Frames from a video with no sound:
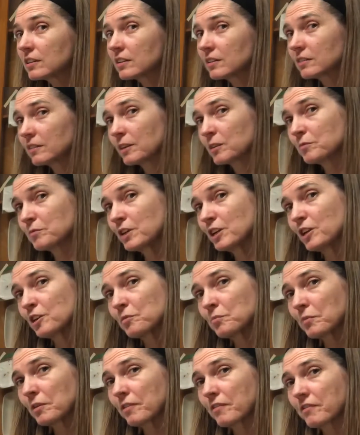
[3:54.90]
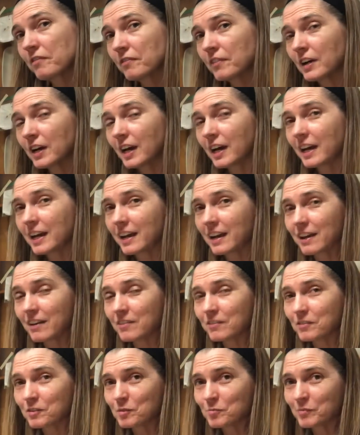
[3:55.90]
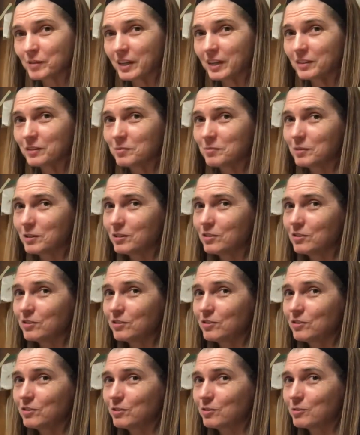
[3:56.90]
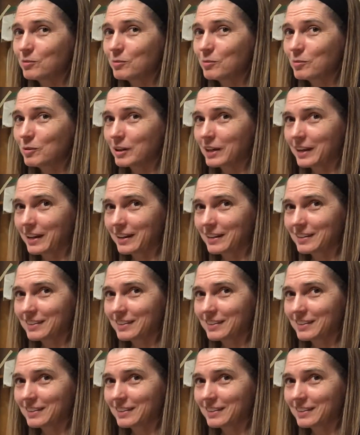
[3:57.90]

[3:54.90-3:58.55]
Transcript: around my number 5 reminds me to do what?